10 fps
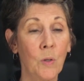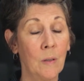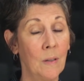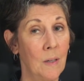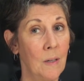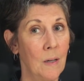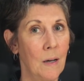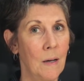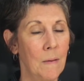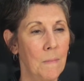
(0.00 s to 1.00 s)
what
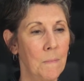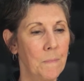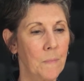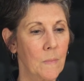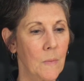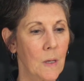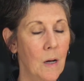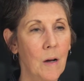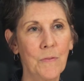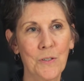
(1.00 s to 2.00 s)

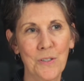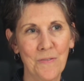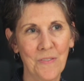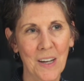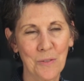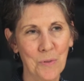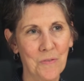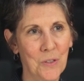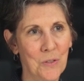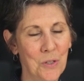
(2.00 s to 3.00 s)
Höfer is in fact
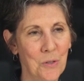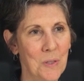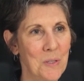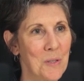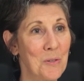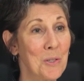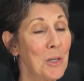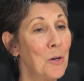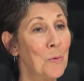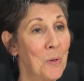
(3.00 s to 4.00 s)
referred to as the
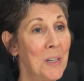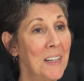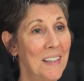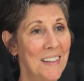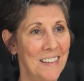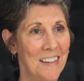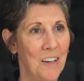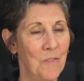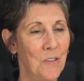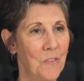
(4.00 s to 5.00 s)
slow read
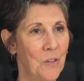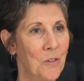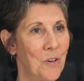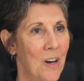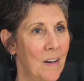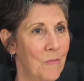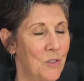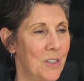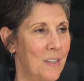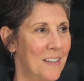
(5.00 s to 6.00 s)
of the photograph,
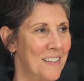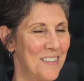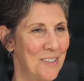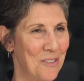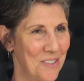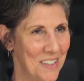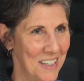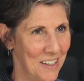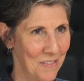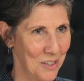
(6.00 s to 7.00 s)
which I think is
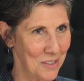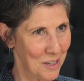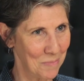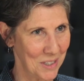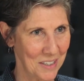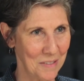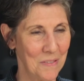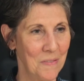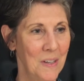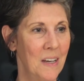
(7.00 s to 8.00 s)
interesting given the subject
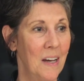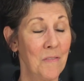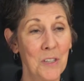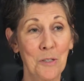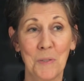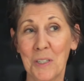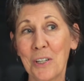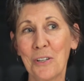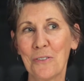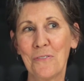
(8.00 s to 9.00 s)
of this
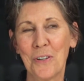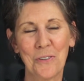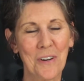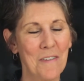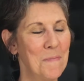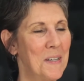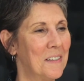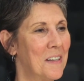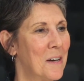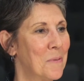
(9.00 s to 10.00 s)
particular photograph being
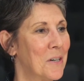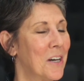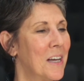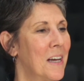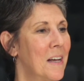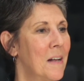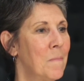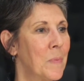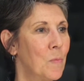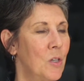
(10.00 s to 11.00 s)
a library.
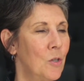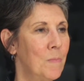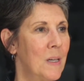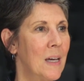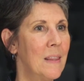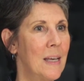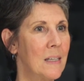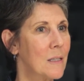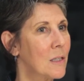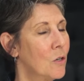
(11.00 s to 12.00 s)
When you begin
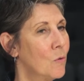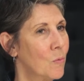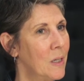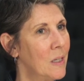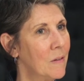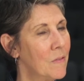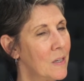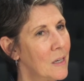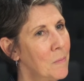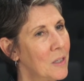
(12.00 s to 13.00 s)
that slow read of
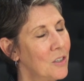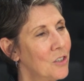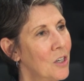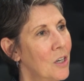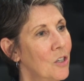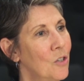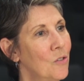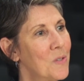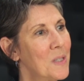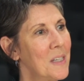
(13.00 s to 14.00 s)
the image,
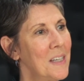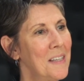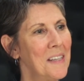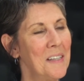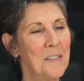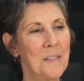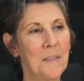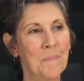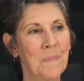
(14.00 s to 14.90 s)
you see these